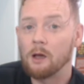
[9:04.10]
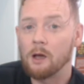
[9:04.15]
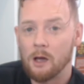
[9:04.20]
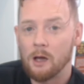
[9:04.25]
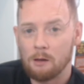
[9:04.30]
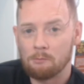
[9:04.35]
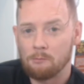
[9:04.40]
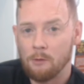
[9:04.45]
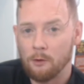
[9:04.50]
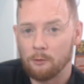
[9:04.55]

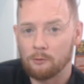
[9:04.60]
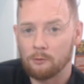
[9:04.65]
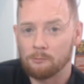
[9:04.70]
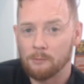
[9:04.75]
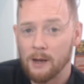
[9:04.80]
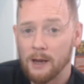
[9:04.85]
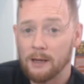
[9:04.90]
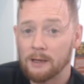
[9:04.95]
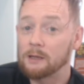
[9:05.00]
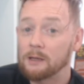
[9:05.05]
I'm
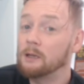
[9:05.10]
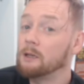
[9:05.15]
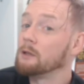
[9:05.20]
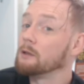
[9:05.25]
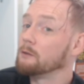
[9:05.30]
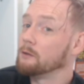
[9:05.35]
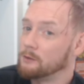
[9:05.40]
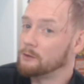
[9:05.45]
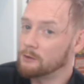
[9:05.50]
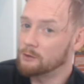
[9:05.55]
Markomac.
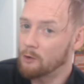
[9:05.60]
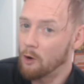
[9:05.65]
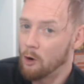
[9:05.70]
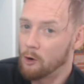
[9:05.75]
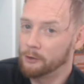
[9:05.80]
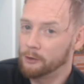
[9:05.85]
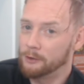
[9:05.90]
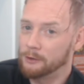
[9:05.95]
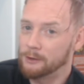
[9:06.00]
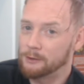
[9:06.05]
This is
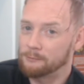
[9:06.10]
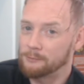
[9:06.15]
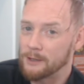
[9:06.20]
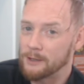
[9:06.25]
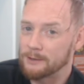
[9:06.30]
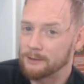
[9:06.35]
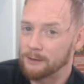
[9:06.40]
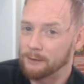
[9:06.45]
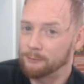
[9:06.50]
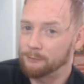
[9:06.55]
All Elite
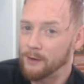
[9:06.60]
Wrestling